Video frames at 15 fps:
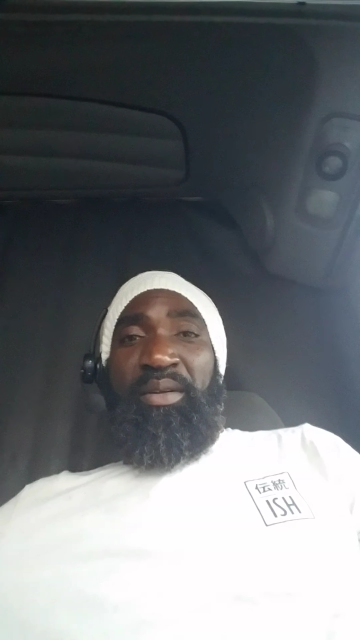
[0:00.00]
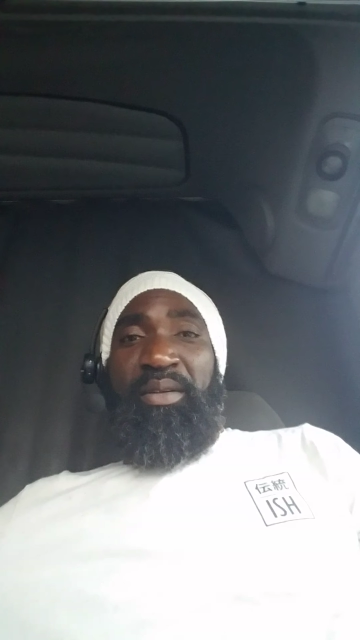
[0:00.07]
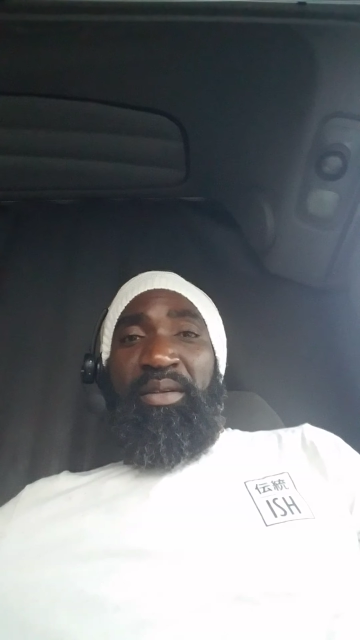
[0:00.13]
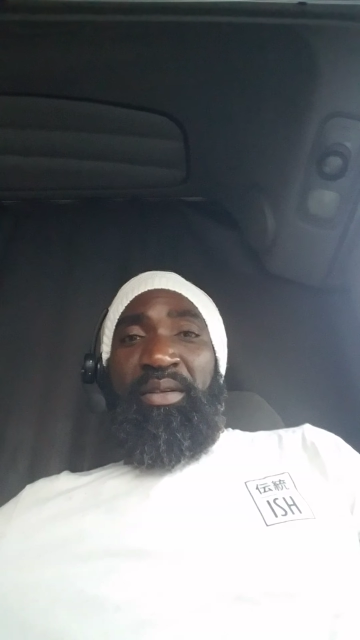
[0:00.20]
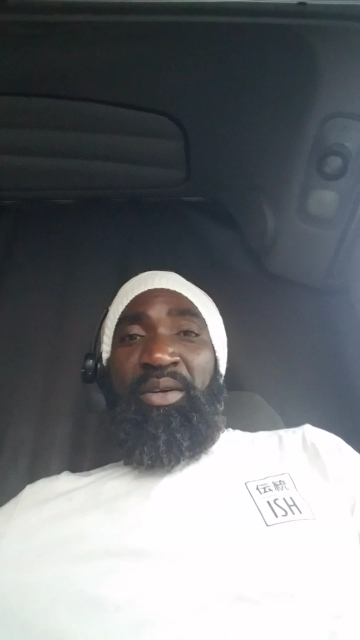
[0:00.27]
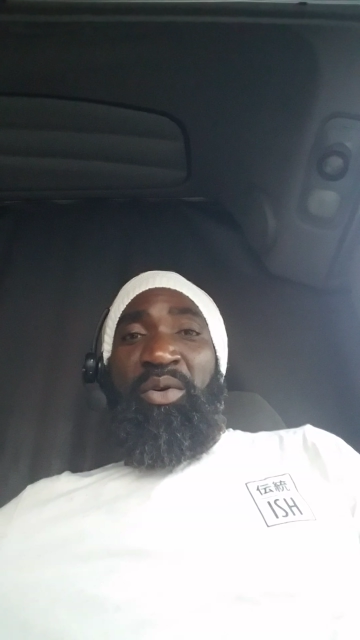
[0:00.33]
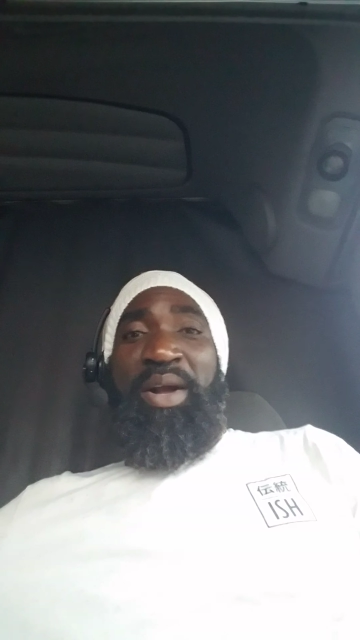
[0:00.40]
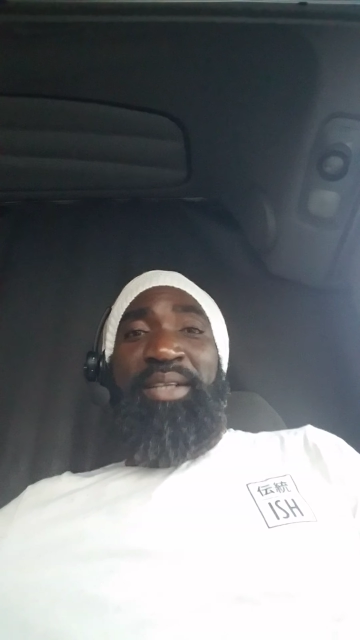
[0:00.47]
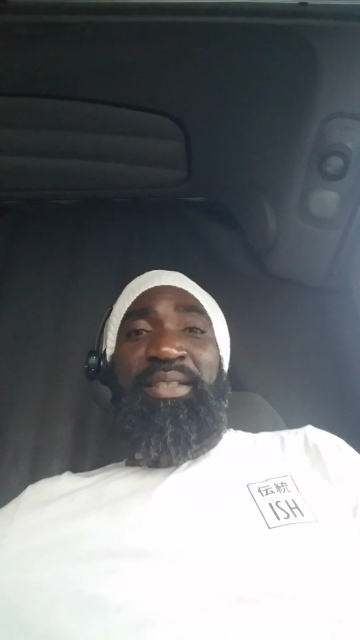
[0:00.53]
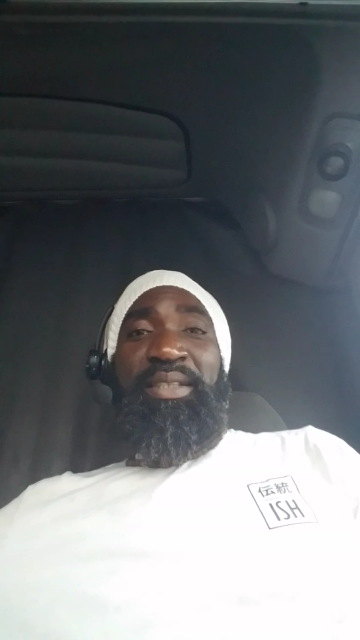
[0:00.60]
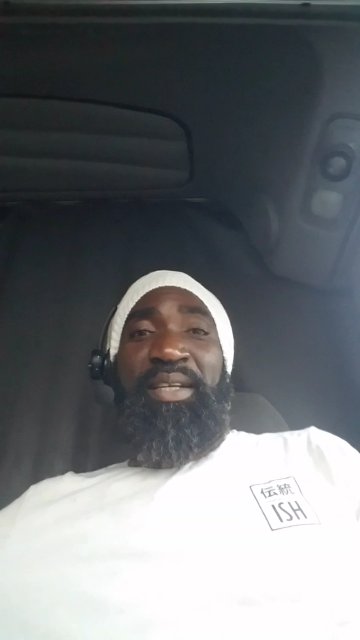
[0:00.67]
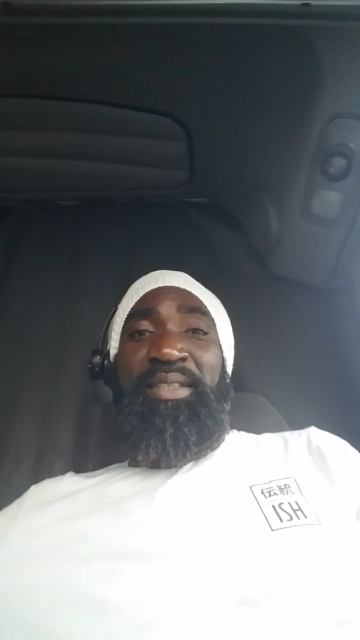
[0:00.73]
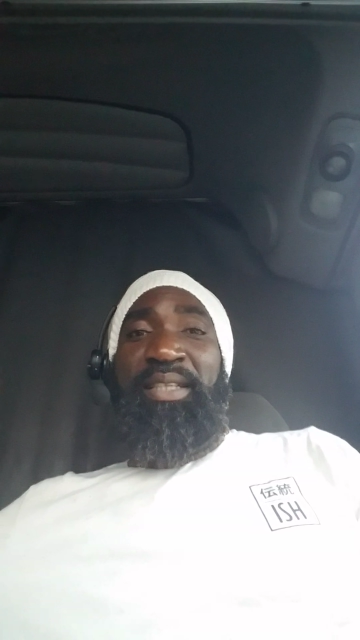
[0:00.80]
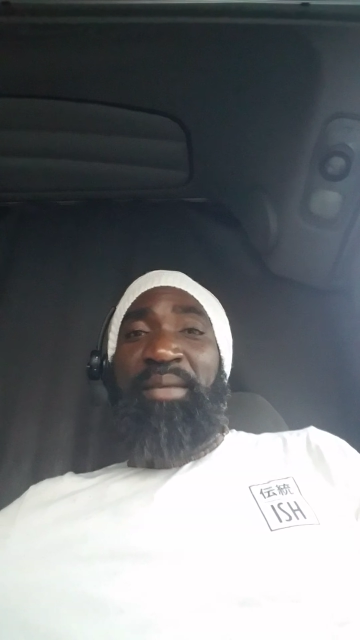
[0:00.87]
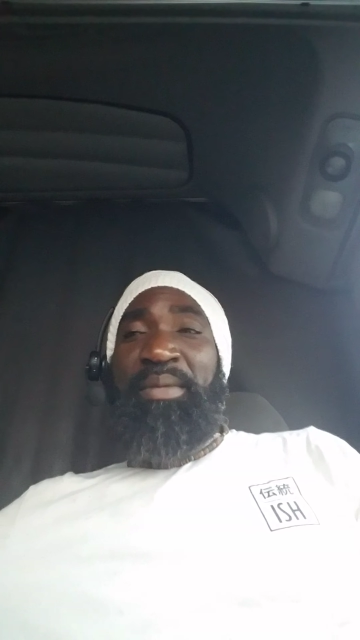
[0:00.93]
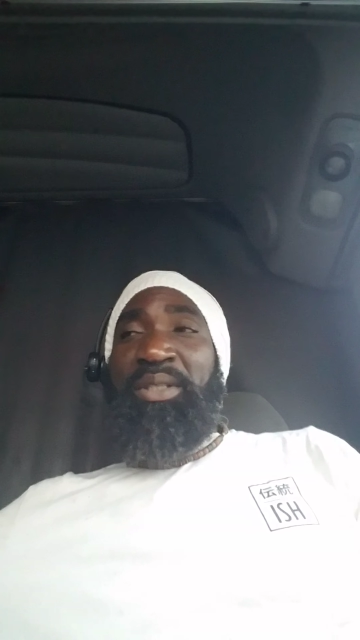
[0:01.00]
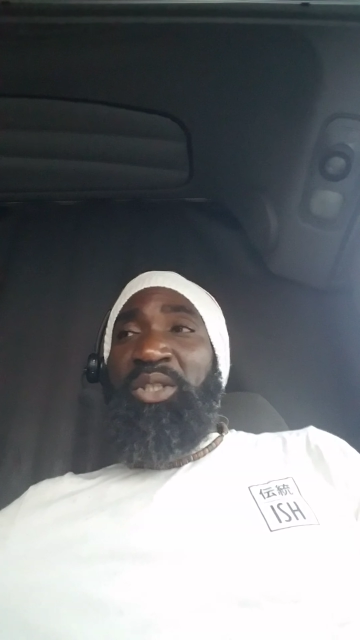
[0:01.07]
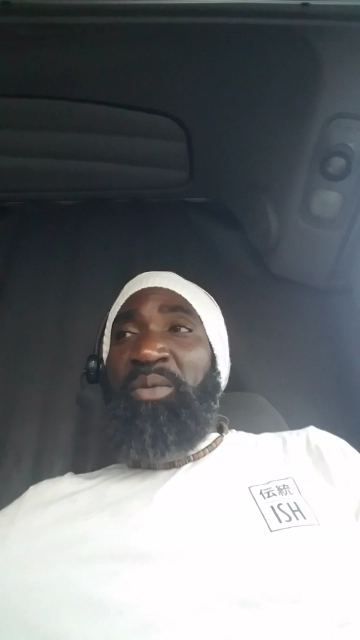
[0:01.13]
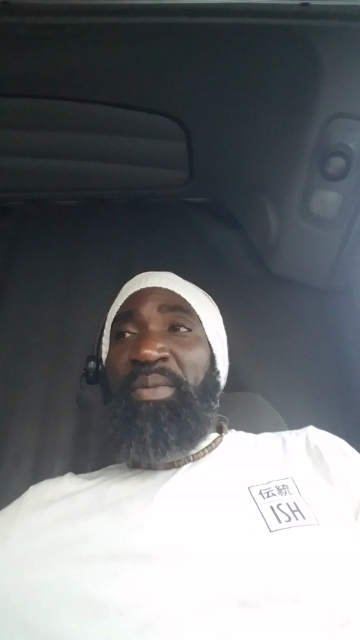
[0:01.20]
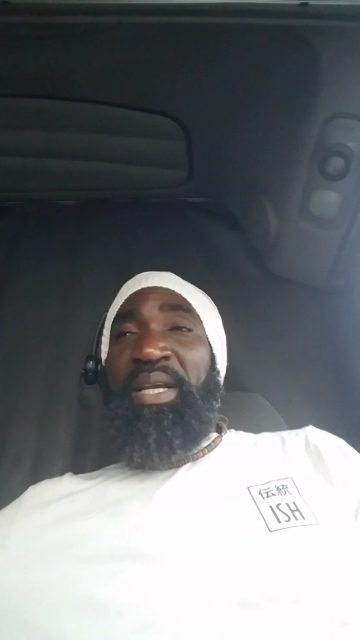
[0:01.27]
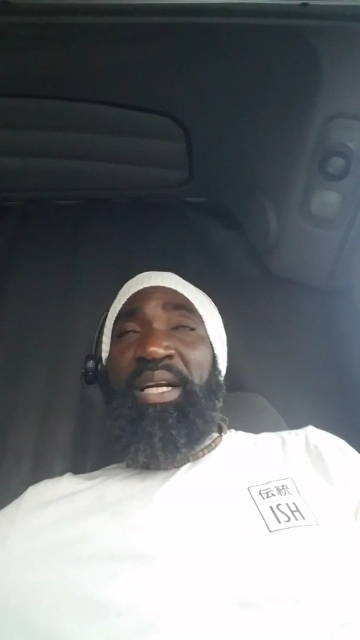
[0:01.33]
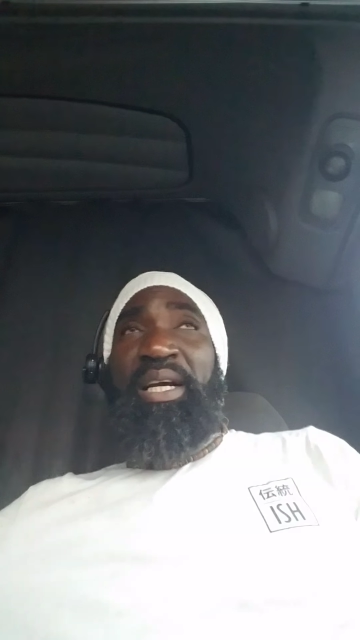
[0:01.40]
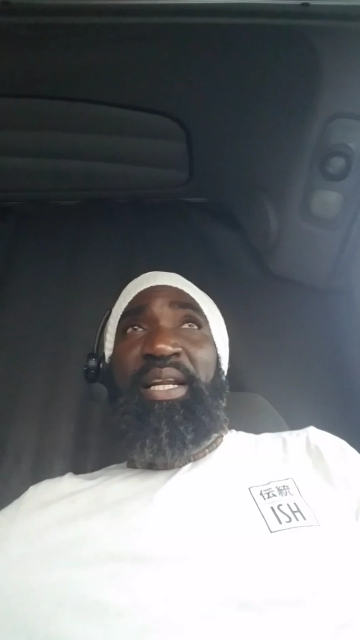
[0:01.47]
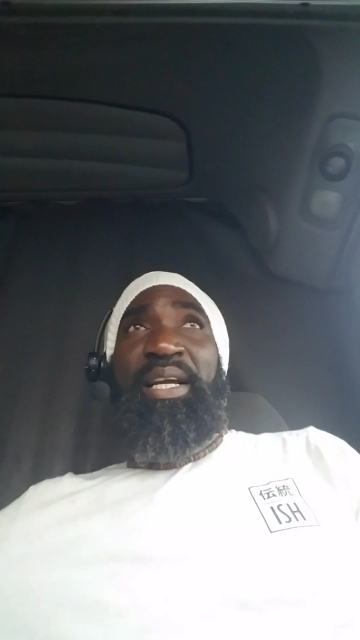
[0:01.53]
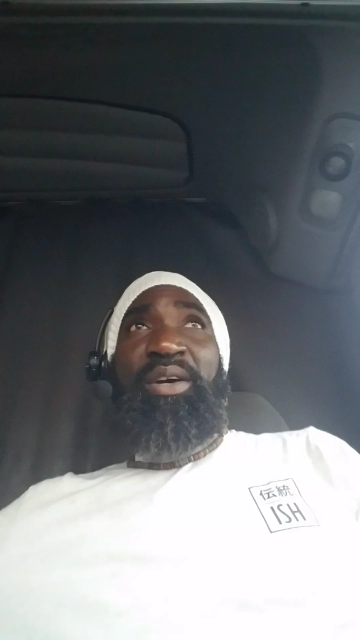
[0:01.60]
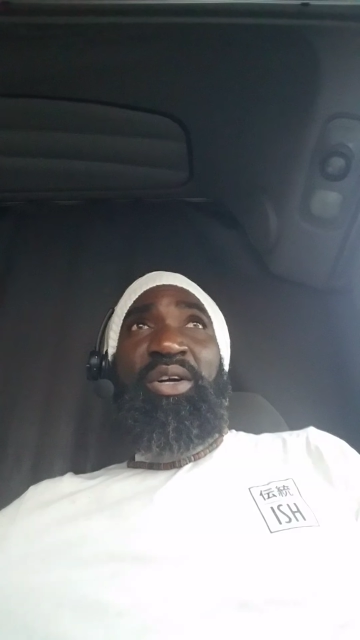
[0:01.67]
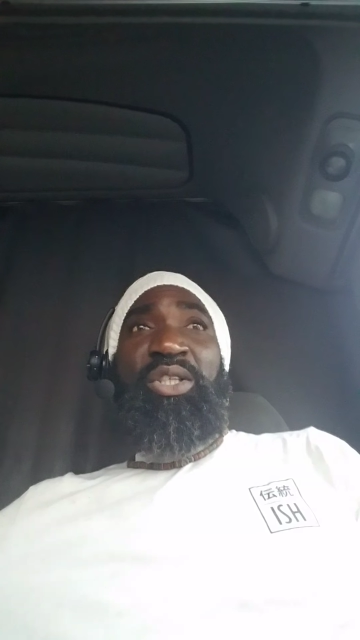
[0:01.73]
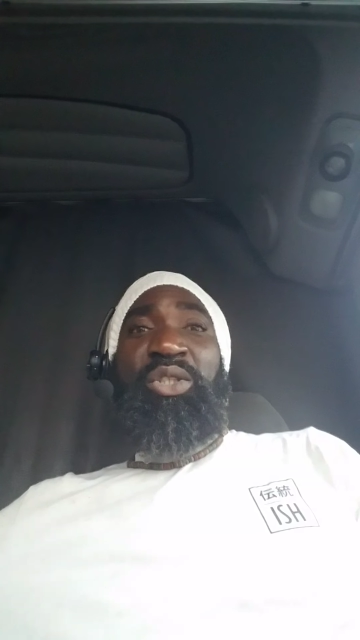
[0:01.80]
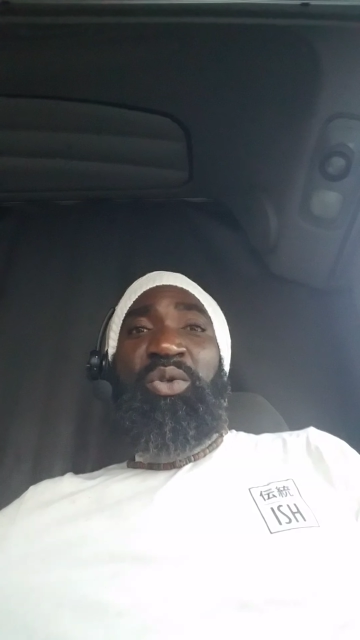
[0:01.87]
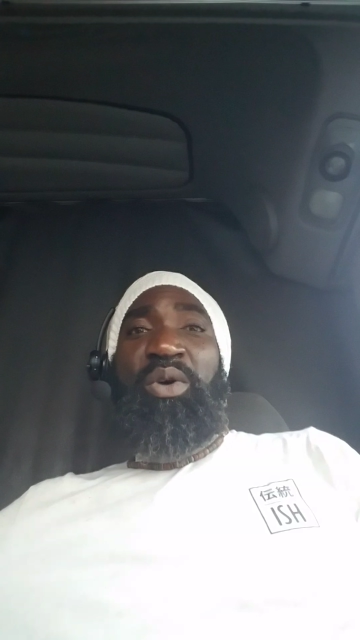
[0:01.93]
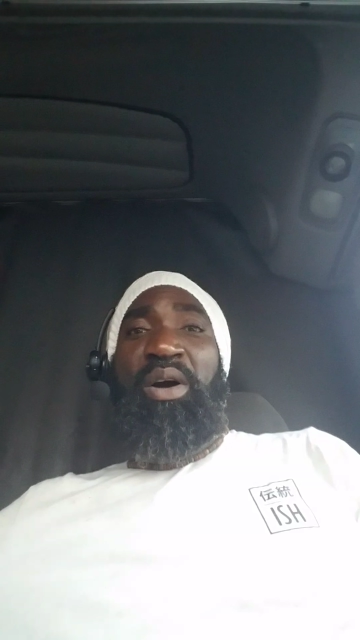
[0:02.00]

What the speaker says: the Rastas them in Jamaica, they go through